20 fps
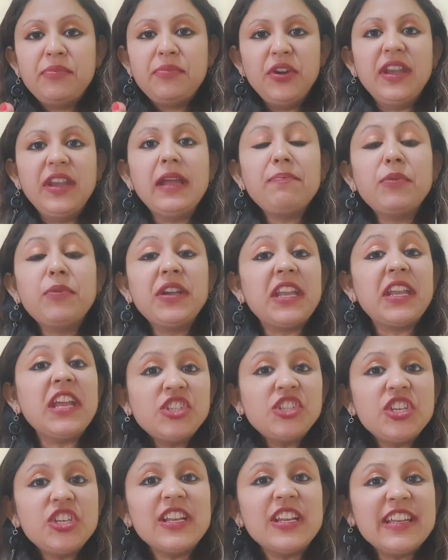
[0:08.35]
predict
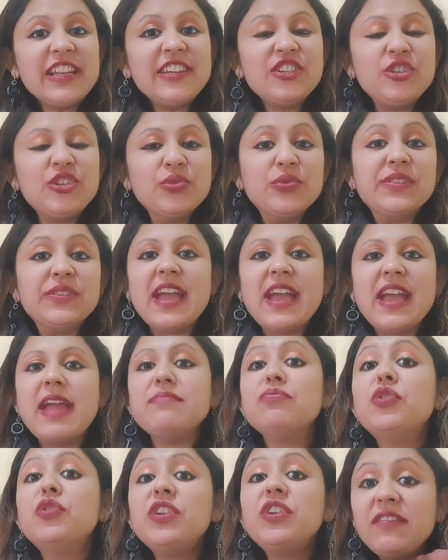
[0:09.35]
potential issues,
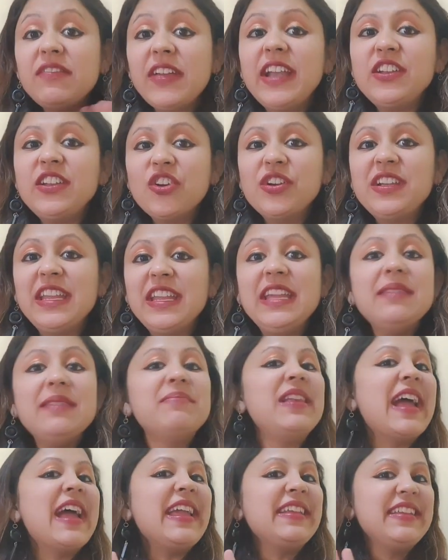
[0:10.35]
and motivate your
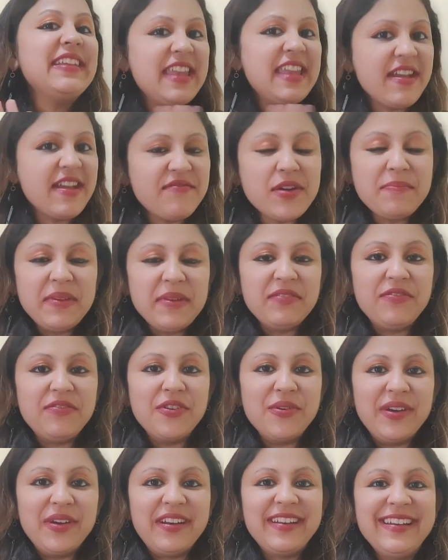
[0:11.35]
team like never
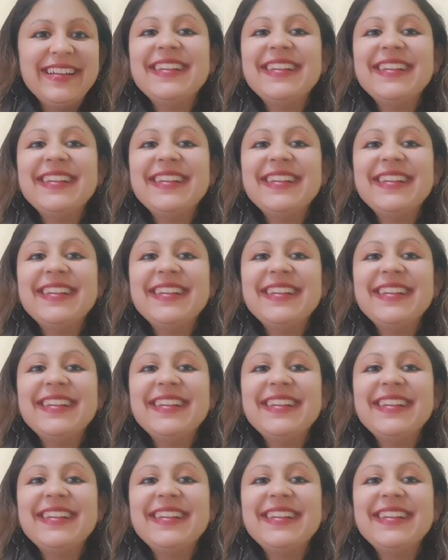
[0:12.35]
before.